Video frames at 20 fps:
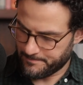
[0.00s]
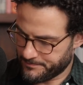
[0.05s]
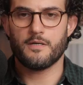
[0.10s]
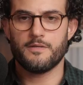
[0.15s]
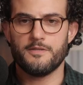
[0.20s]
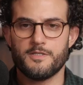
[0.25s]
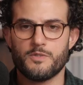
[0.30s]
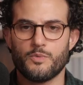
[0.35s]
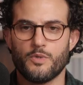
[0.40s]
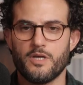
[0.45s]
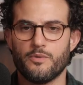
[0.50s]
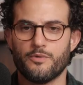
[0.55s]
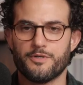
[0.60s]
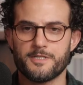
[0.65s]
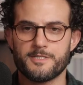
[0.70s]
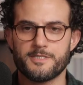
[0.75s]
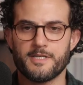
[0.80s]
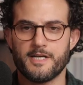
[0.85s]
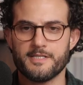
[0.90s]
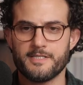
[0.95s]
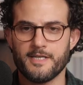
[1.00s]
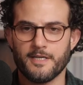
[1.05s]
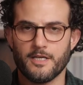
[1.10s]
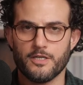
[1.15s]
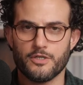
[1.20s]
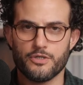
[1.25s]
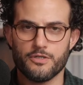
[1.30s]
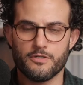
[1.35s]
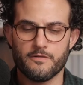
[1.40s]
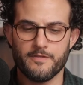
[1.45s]
And this is where you want to start
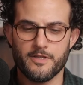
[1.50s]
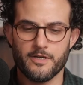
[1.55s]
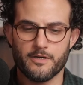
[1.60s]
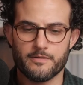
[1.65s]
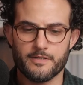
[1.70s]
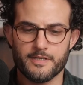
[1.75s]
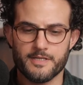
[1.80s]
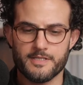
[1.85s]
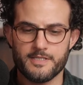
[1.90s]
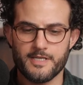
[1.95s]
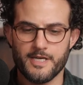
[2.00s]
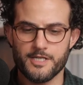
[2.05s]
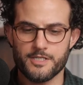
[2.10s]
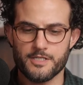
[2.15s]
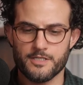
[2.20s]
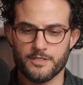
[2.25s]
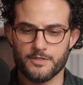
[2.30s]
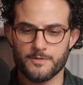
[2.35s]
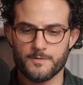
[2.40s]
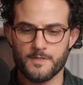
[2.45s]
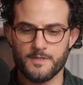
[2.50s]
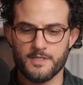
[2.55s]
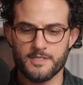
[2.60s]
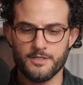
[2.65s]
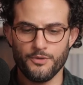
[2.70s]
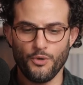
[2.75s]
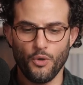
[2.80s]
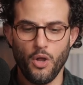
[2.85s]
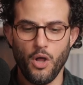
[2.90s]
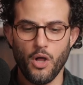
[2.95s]
taking note of the orientation. You'll see these
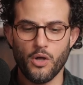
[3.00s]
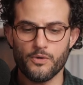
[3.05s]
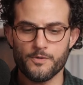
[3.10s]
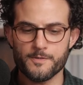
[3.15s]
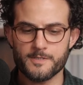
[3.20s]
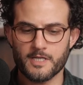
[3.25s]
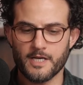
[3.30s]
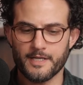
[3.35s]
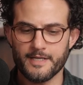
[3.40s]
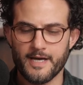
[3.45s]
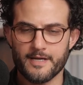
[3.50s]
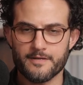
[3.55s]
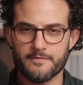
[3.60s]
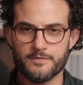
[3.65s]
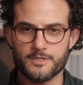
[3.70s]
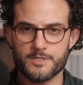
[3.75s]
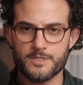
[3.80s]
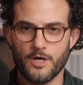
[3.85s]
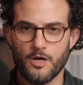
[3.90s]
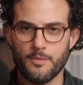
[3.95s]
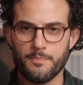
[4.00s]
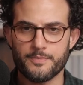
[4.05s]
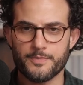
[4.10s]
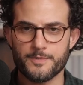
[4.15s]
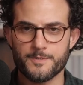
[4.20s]
little holes cut out of the top.